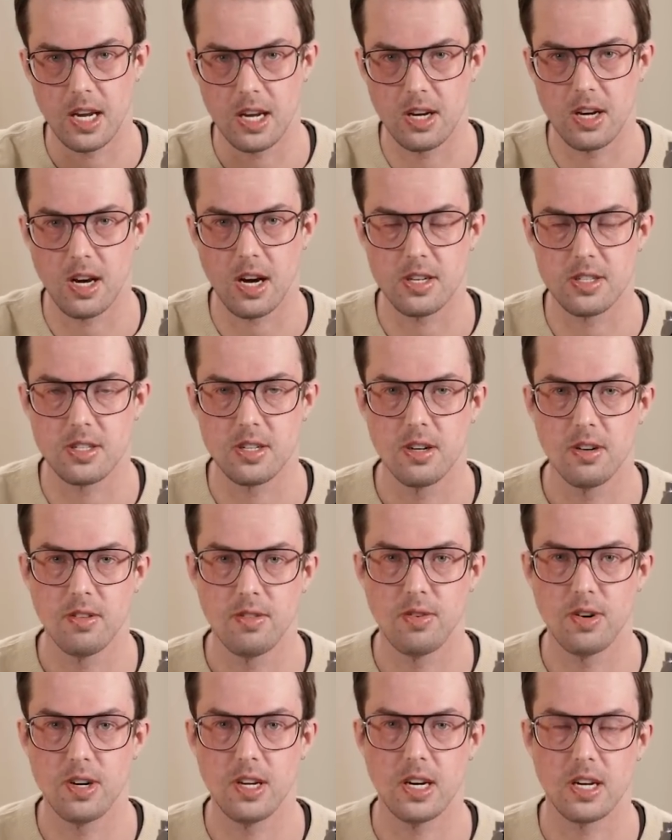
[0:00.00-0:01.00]
a cut
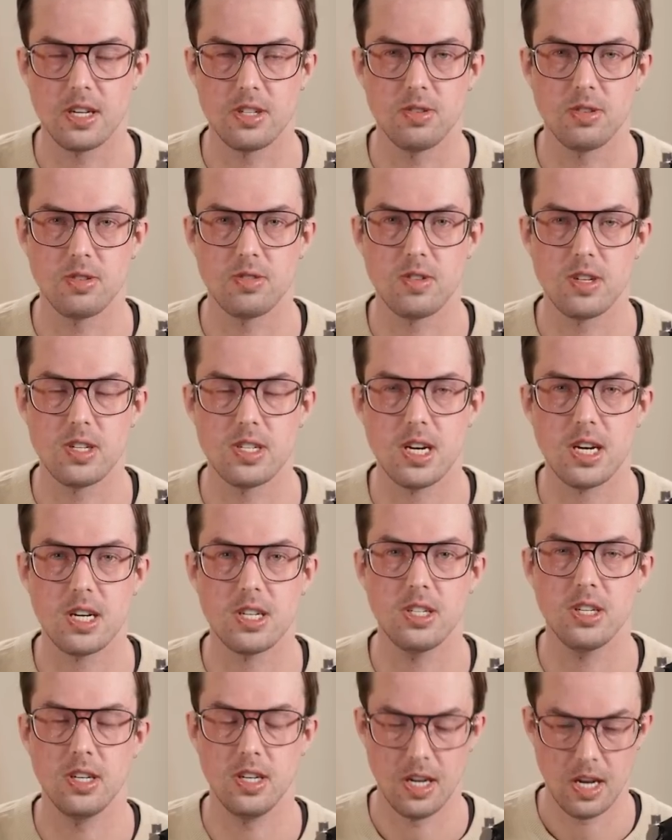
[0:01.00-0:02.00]
for the actual
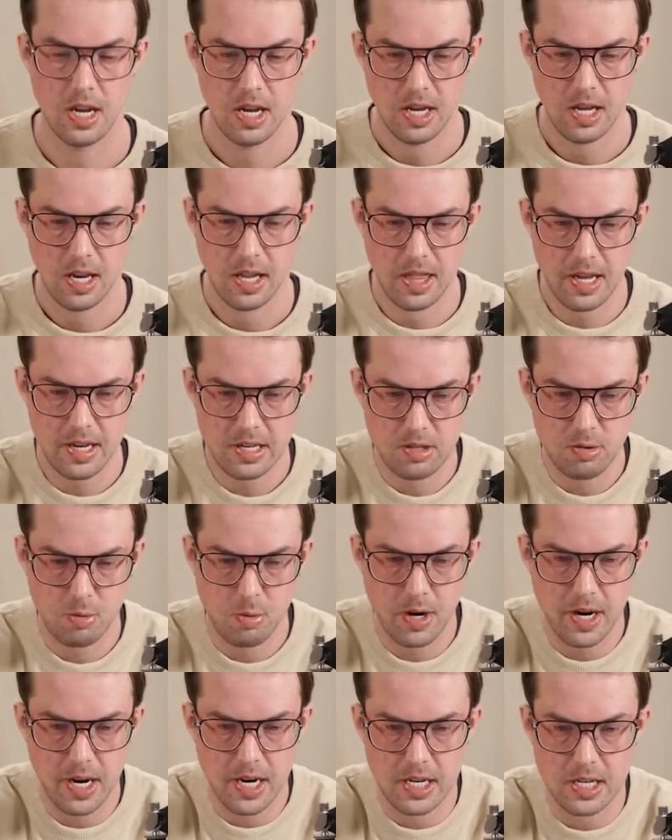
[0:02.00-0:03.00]
transaction. That's
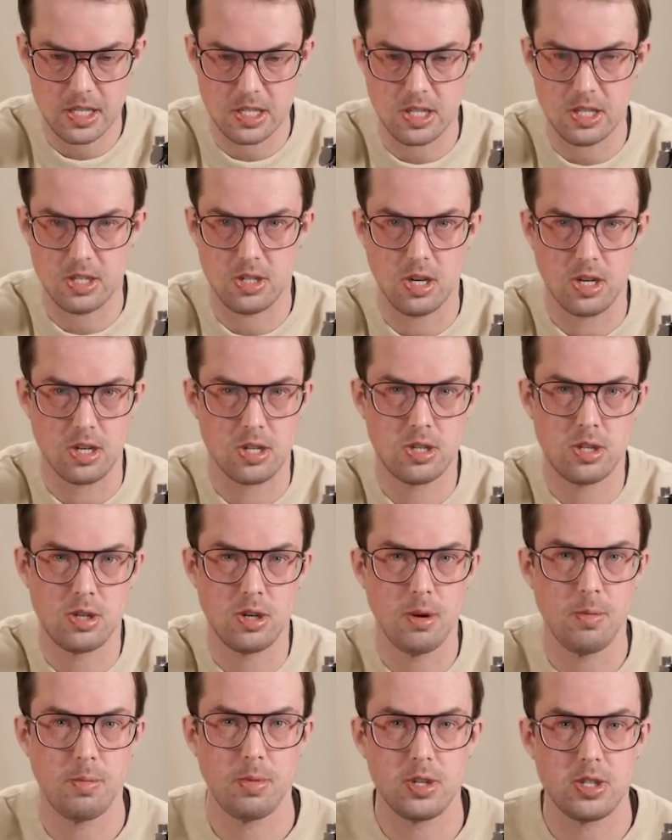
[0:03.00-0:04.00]
why this is a
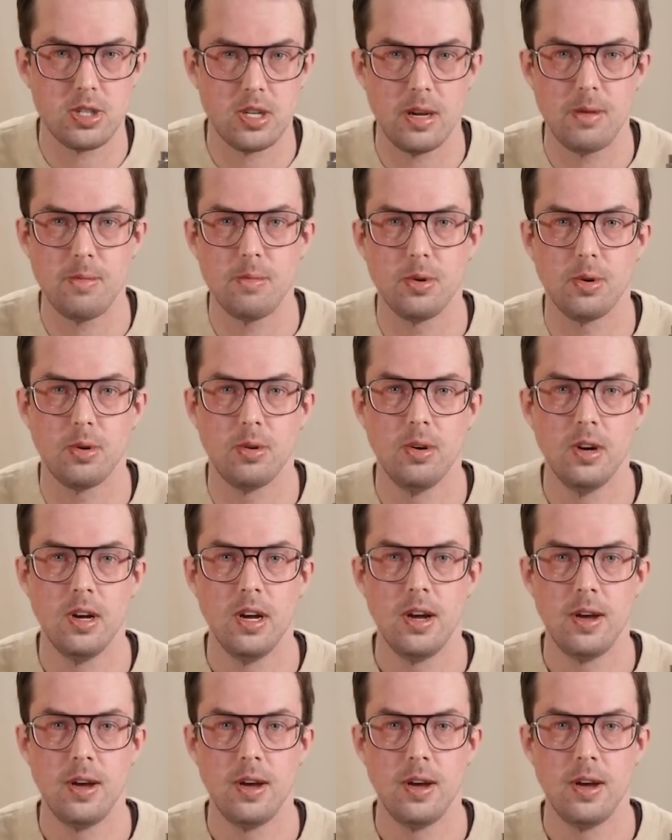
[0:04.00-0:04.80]
super simple,